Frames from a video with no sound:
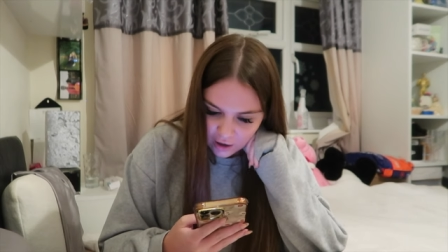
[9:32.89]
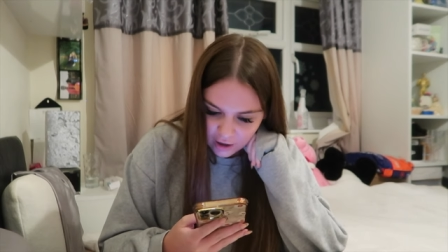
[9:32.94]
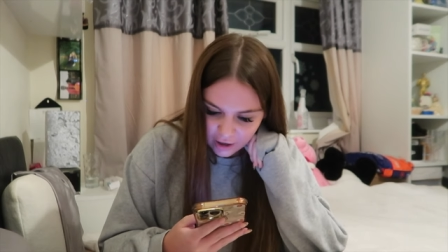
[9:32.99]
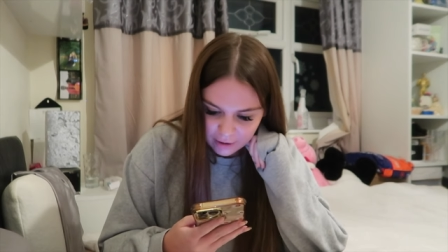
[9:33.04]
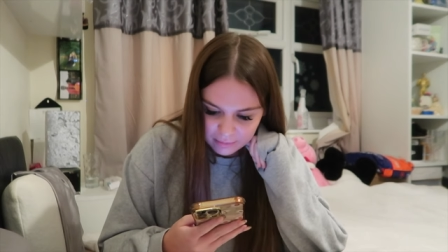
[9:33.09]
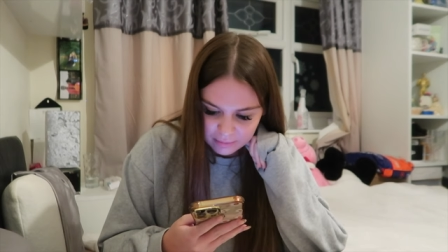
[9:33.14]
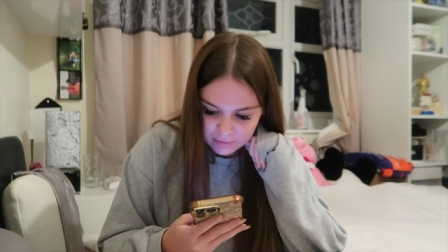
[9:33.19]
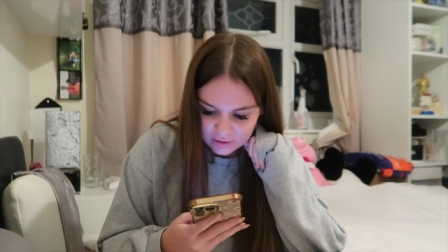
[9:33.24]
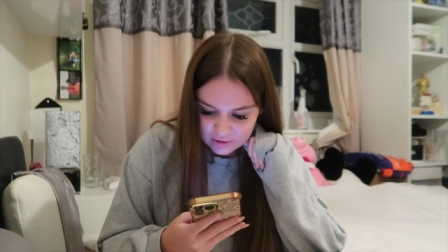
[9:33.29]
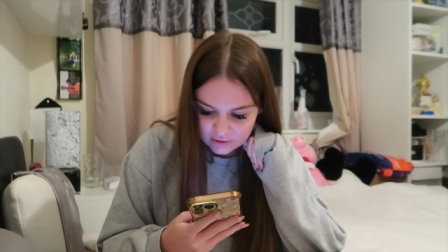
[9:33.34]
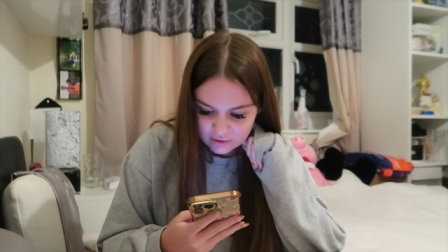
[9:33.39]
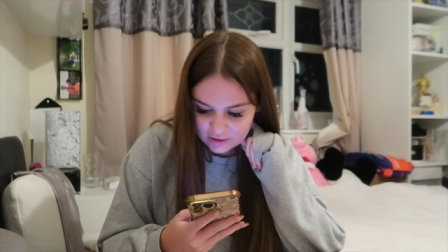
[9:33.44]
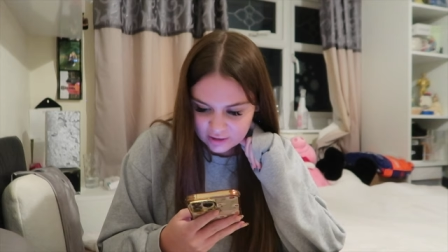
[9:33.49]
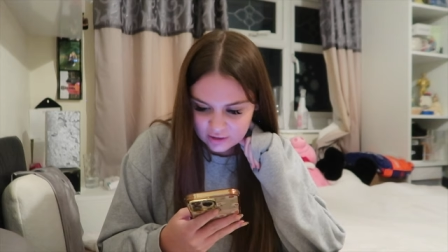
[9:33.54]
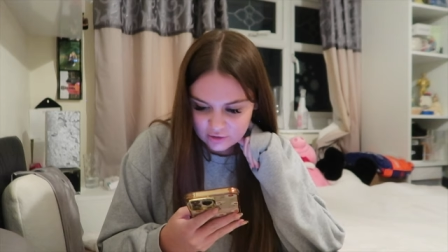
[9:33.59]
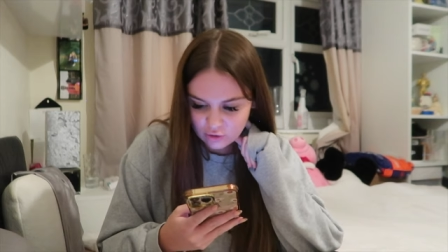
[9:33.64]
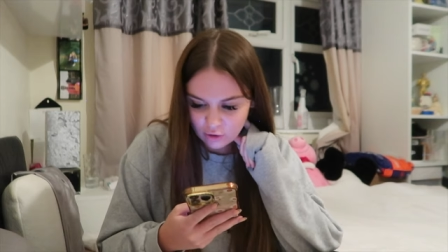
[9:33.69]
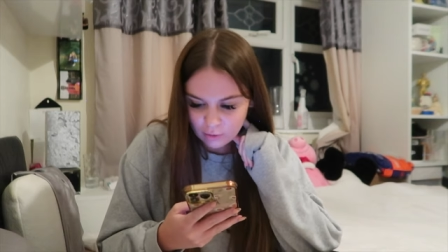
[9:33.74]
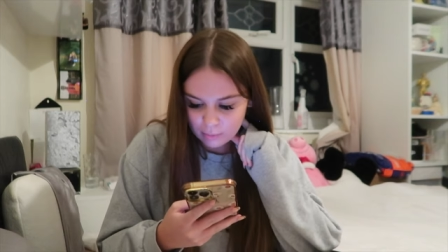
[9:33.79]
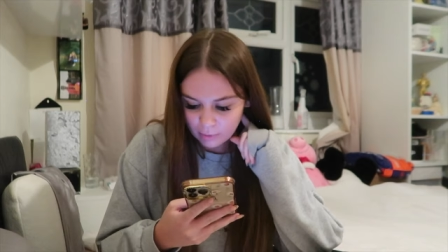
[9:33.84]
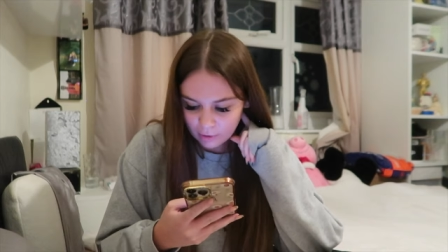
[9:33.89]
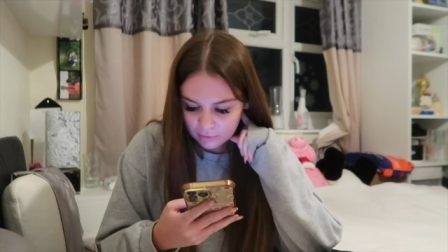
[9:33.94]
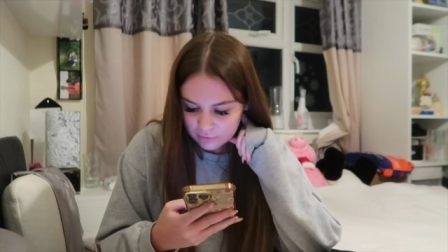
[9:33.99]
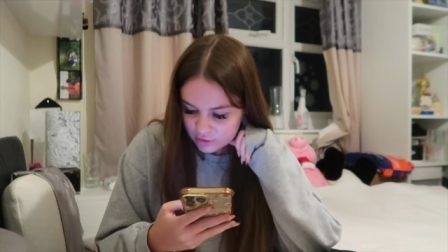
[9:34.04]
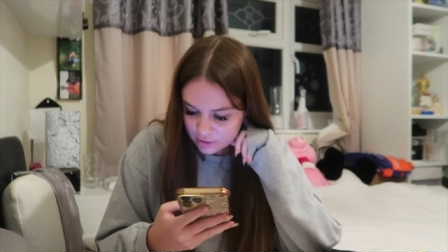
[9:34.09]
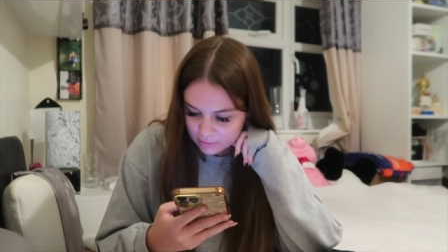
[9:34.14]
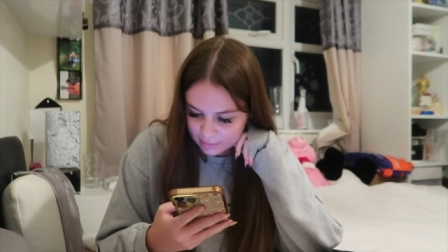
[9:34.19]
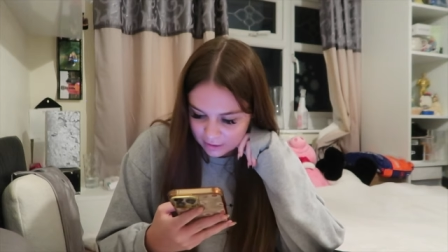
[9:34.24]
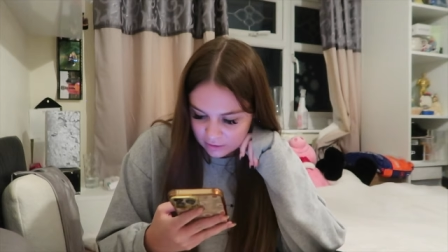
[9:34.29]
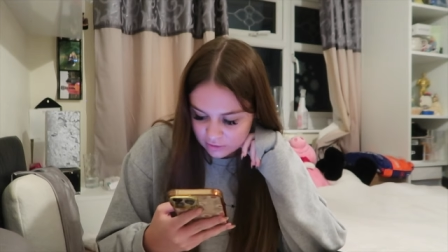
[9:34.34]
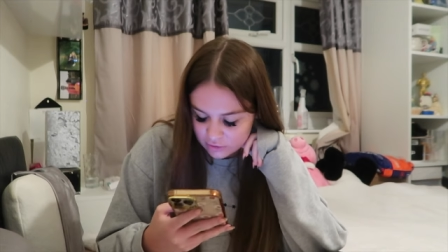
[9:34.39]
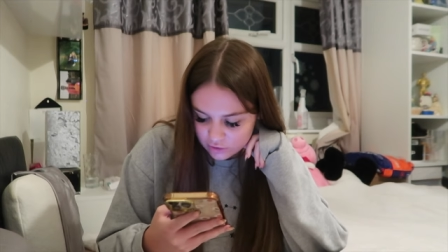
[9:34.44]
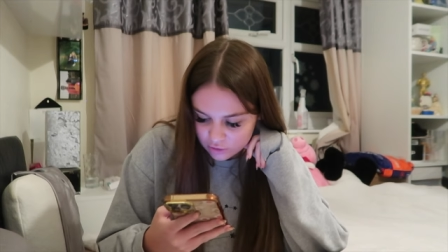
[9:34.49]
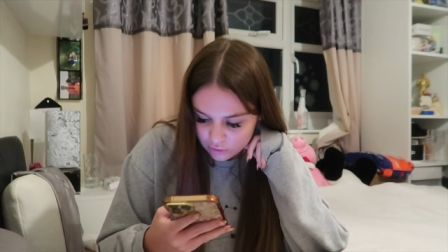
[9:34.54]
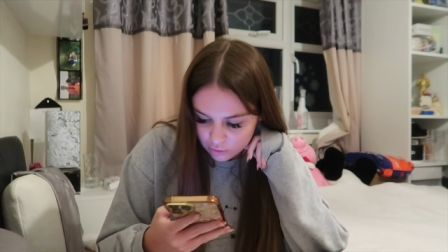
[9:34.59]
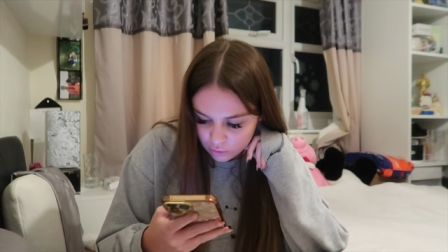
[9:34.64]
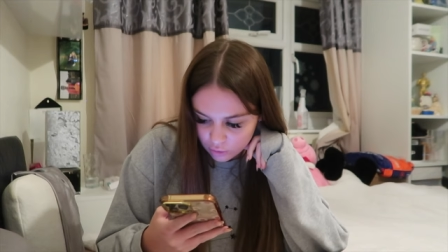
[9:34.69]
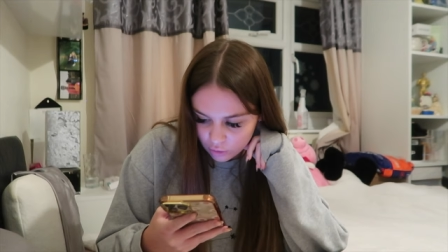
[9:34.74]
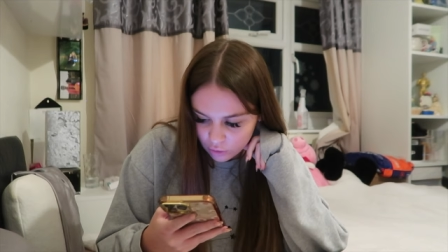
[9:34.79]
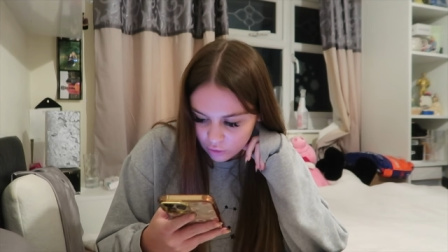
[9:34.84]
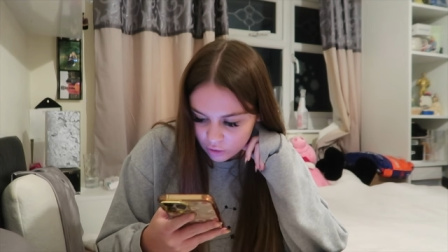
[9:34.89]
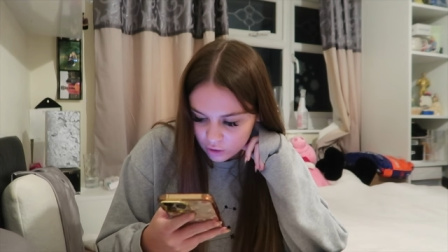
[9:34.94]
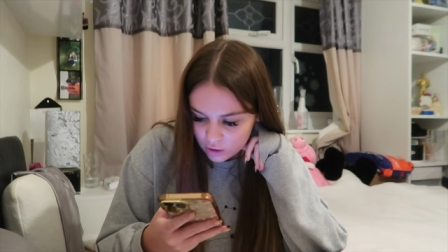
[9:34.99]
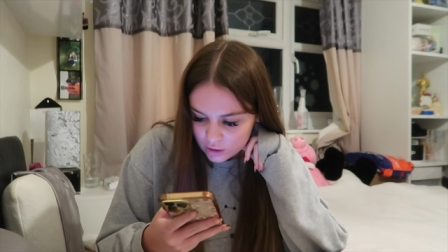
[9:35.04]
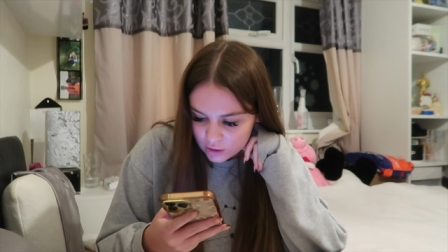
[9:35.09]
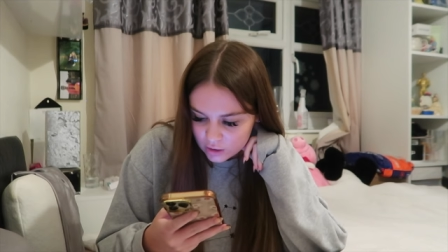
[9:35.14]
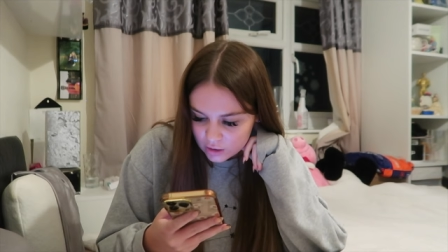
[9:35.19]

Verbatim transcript: um, because like he's not bothered about decor.